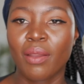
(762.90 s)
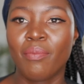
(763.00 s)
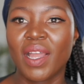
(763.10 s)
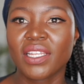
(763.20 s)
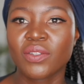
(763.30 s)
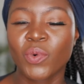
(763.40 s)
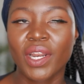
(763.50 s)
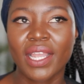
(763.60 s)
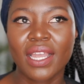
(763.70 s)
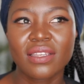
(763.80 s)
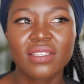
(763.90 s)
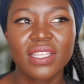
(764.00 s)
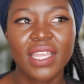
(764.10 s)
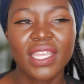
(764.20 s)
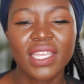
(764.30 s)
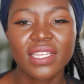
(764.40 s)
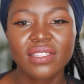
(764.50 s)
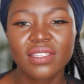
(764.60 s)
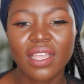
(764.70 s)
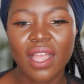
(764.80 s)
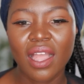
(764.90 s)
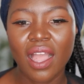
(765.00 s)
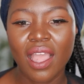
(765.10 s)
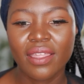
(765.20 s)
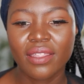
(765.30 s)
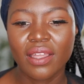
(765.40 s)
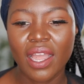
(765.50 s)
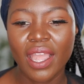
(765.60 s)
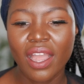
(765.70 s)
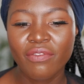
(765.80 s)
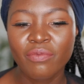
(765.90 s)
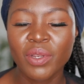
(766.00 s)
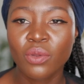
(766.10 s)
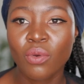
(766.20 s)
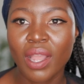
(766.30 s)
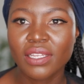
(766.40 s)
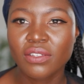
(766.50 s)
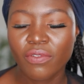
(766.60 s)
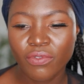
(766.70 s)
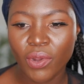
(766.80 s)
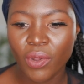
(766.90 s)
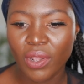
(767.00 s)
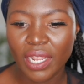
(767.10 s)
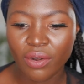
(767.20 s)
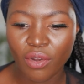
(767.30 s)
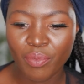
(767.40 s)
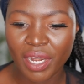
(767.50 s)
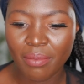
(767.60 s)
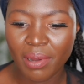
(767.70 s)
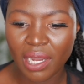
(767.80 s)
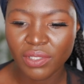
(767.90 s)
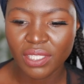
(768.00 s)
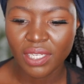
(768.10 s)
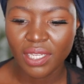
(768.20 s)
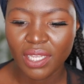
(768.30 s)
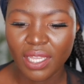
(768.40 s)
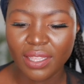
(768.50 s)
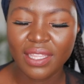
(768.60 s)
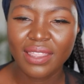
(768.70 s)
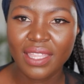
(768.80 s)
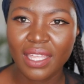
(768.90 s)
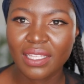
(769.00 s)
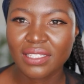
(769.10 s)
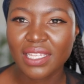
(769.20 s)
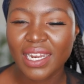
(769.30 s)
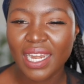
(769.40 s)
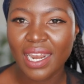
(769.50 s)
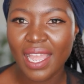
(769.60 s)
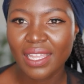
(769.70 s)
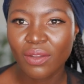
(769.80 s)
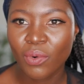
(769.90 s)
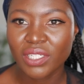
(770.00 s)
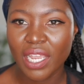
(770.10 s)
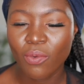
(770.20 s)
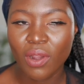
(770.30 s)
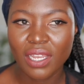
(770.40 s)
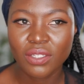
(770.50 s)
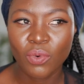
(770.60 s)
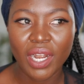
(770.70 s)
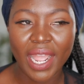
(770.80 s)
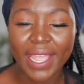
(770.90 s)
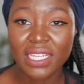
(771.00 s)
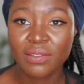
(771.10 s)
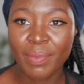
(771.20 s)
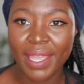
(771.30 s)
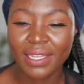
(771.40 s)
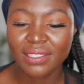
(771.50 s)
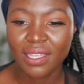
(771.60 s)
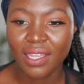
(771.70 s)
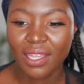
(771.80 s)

but what I can say is I have been quite vocal and open about the things that I like, what I want, what I expect.